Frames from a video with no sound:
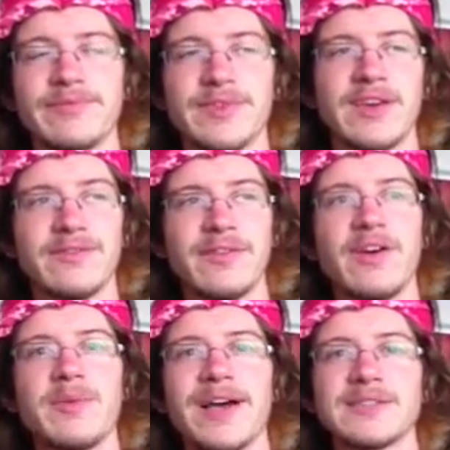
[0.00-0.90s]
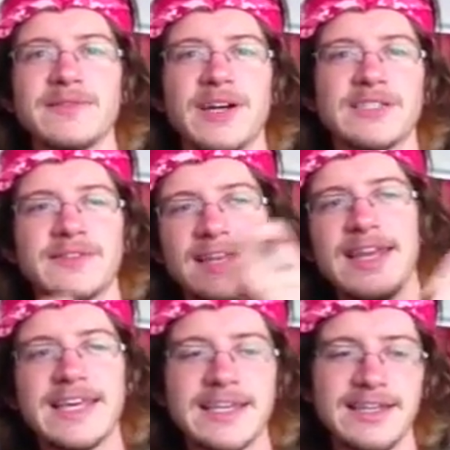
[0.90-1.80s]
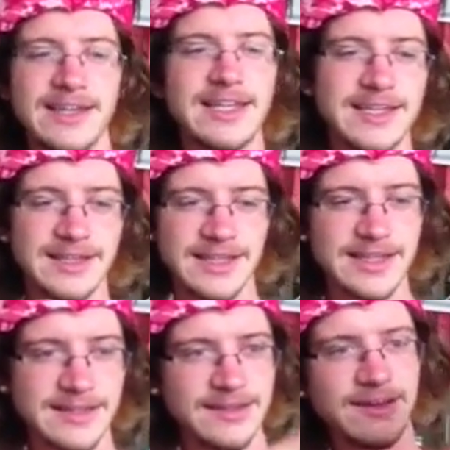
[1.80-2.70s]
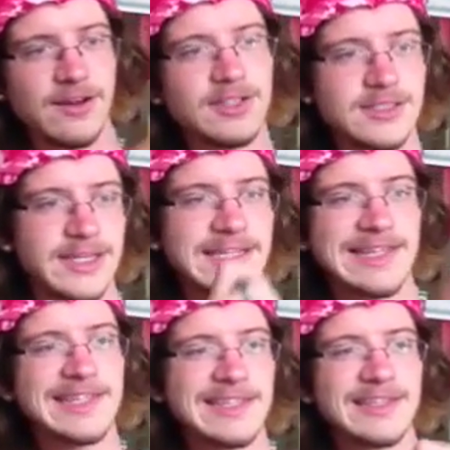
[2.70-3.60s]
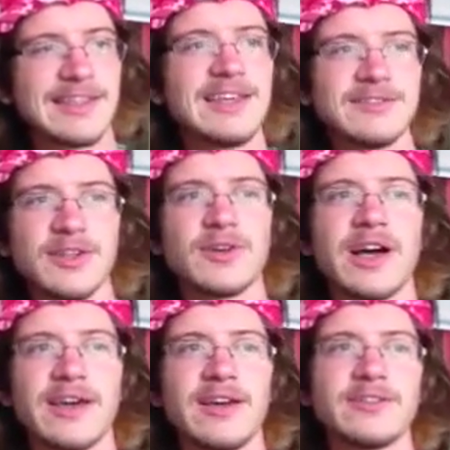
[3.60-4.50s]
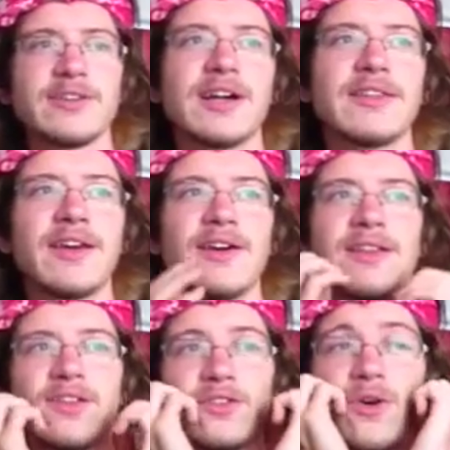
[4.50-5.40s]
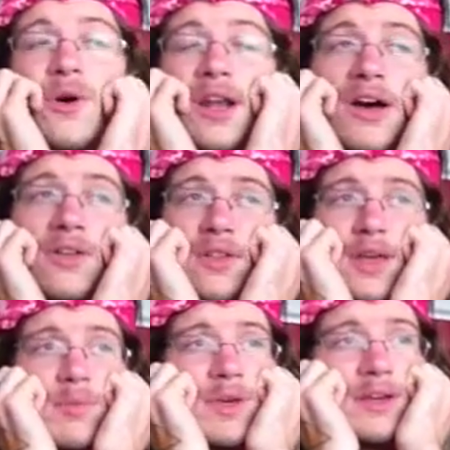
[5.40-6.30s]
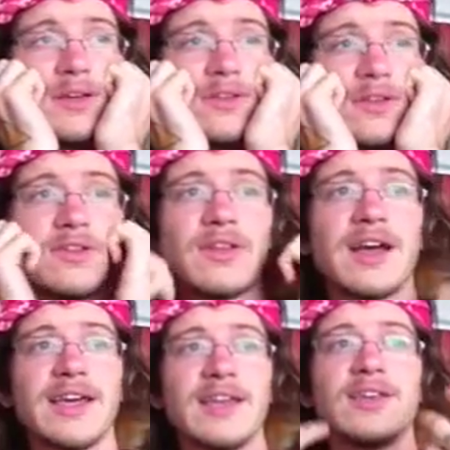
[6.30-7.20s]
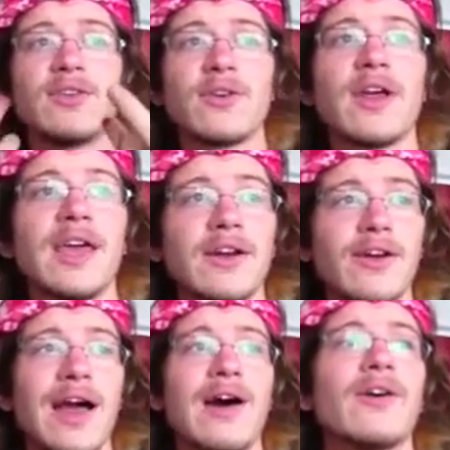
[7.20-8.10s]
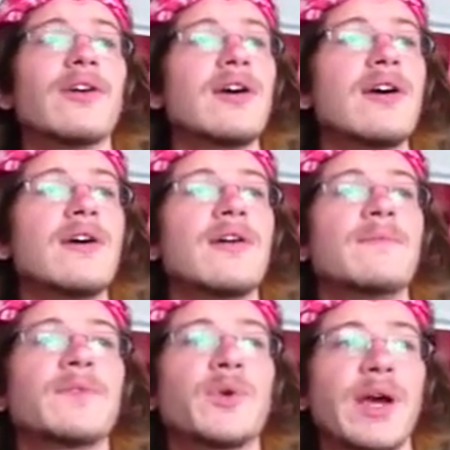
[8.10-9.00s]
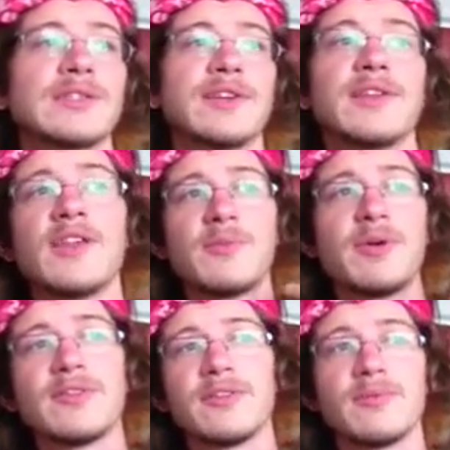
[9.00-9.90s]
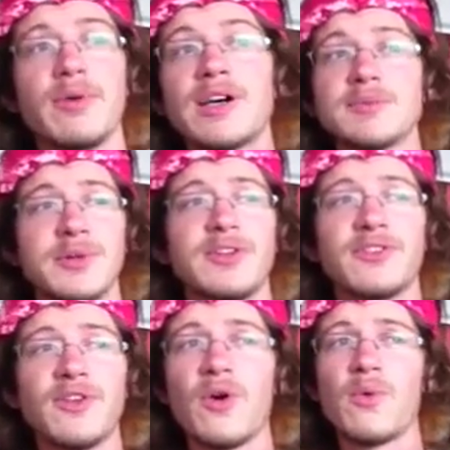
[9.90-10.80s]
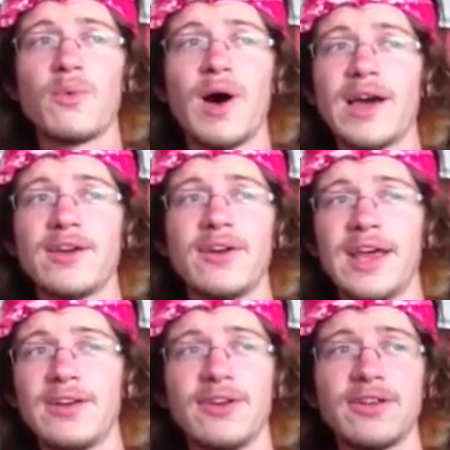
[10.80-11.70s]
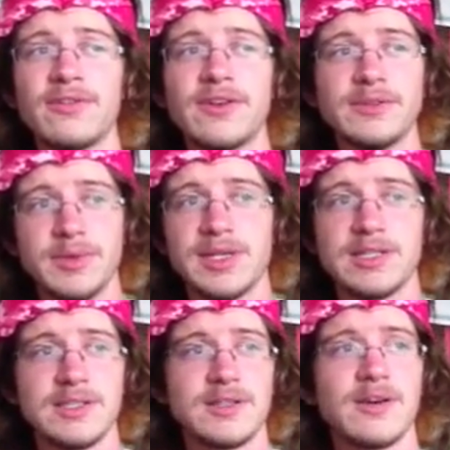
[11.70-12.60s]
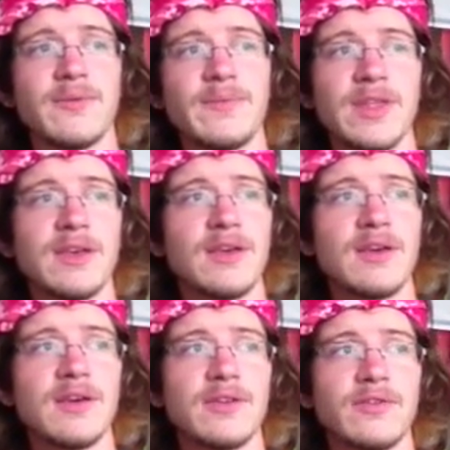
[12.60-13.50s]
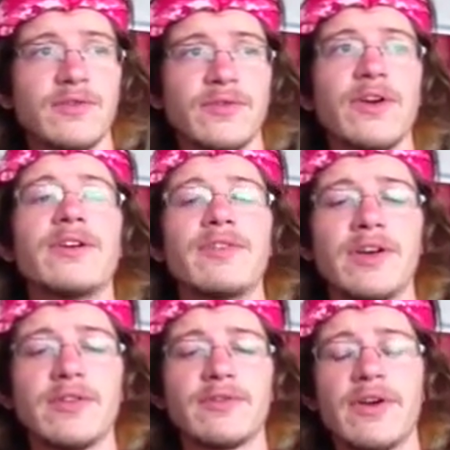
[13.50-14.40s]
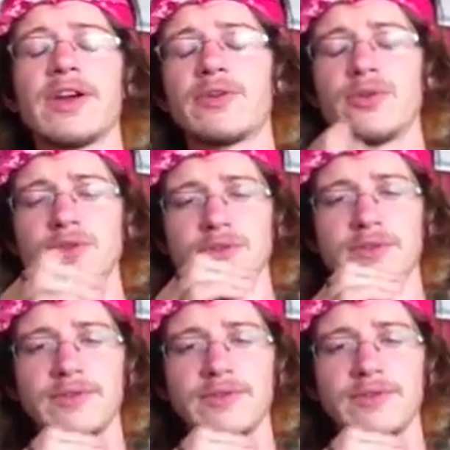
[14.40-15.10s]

get very passive-aggressive and nick, nick, nick, you know, just like little cut here, little cut there, and that's so unhealthy, because it's not getting your anger out directly, and the other person possibly doesn't know why you're angry in the first place, you know. It's very, very, very crucial to